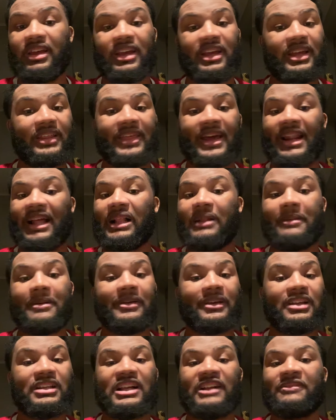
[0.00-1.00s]
that Alabama
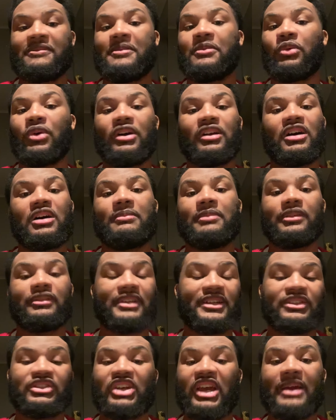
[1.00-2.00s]
can definitely run on, but
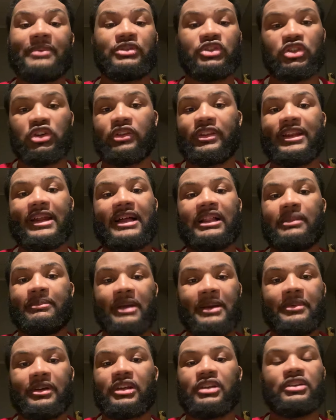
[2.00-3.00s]
this game showed that
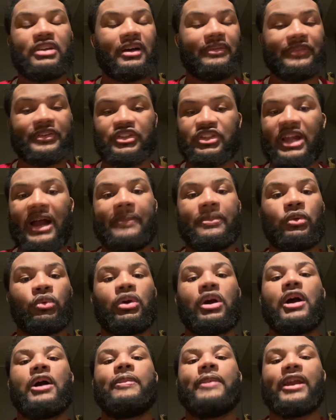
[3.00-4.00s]
Alabama can definitely stop the
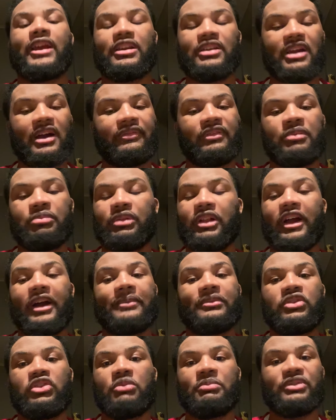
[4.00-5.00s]
run. They can definitely play up
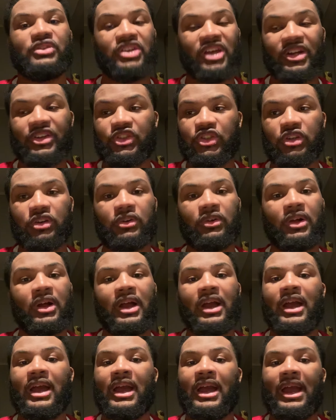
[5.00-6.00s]
to their potential.
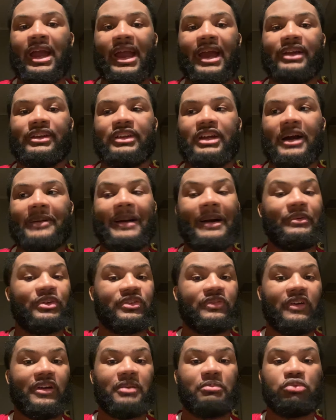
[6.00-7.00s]
And I was
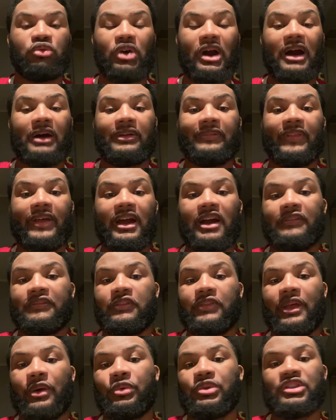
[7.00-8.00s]
very proud of the
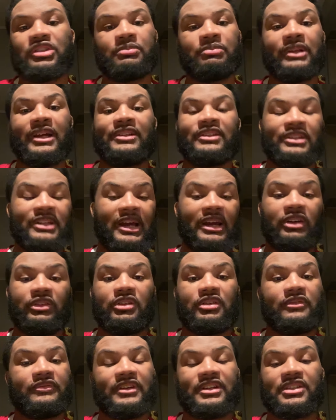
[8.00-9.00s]
effort that we displayed tonight on the
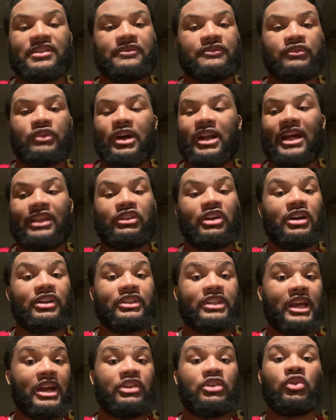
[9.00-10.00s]
defensive front. I thought
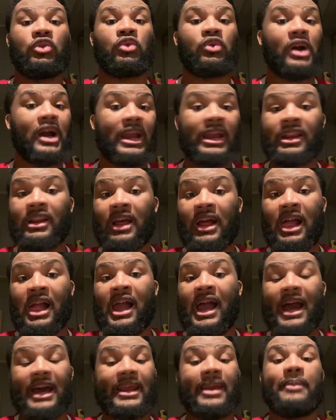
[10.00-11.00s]
Daniel Wright
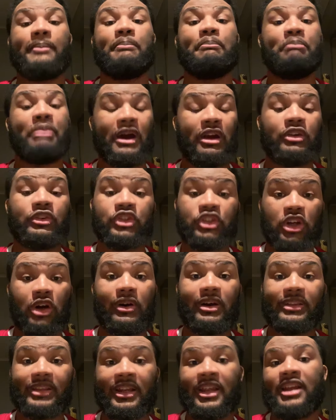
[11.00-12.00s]
had a better
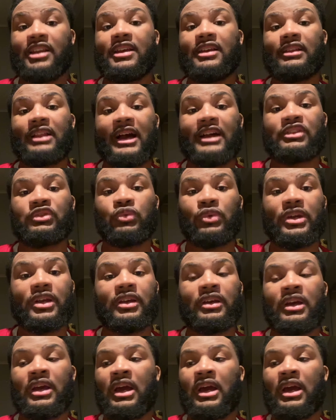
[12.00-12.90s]
showing than he did last week